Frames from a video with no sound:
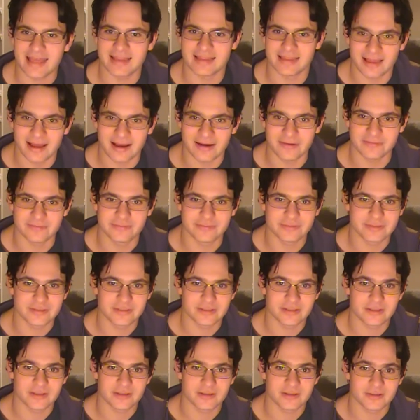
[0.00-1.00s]
loved
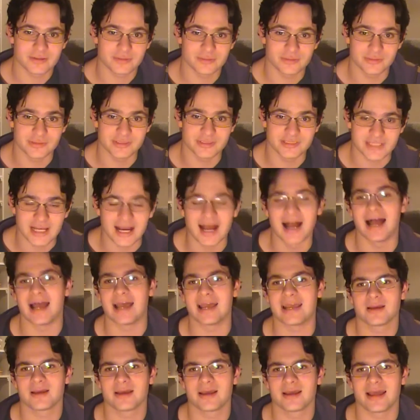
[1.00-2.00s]
could die.